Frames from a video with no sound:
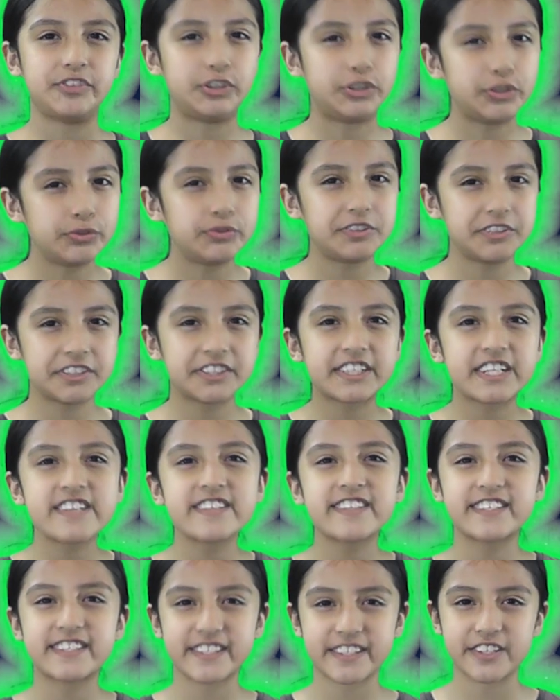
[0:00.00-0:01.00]
Do you
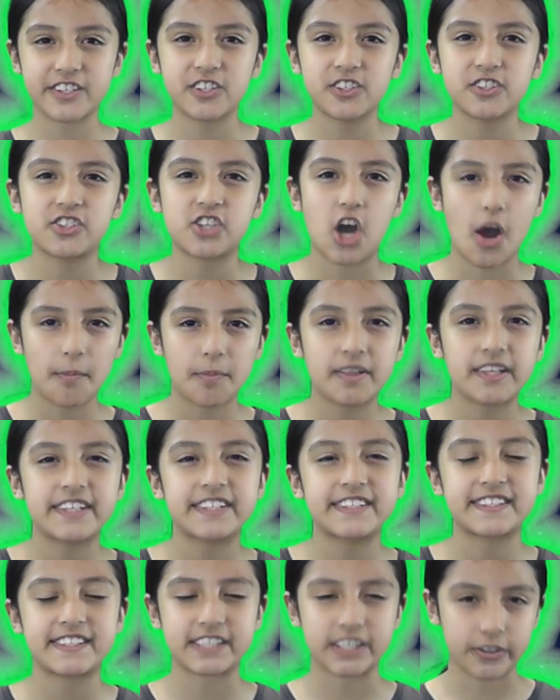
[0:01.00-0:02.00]
consider
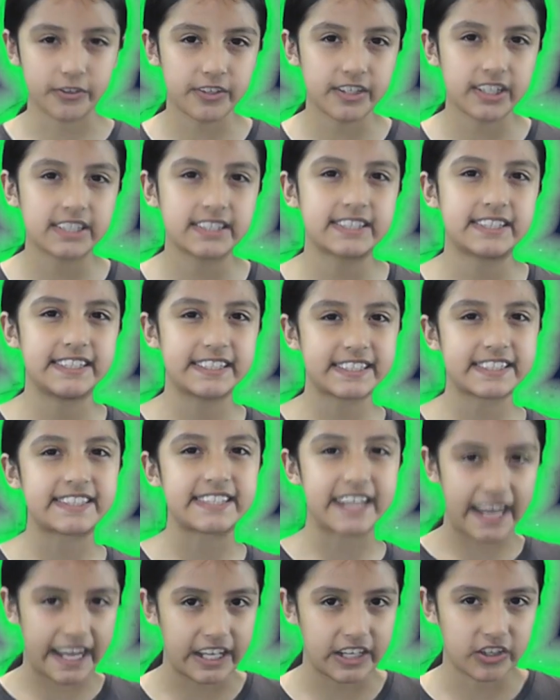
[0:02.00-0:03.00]
toppling Syria's
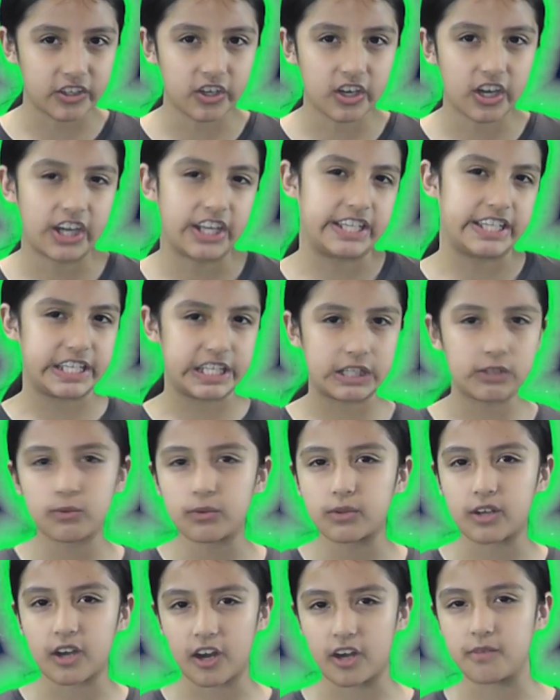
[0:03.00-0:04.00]
dictator a
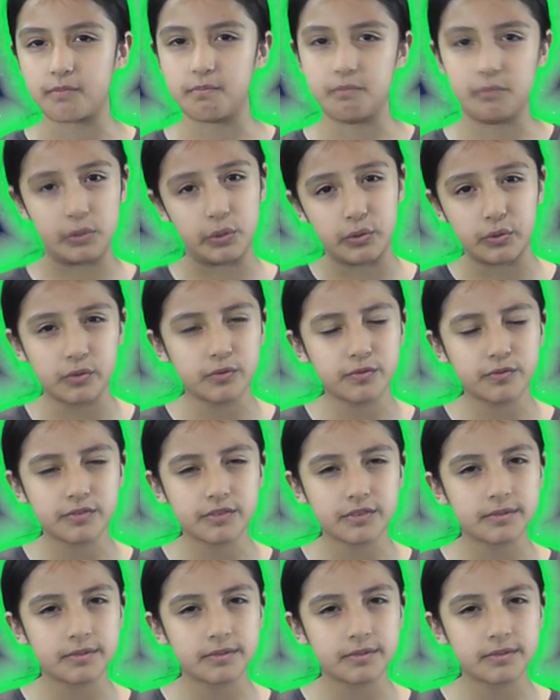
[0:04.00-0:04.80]
neocon move?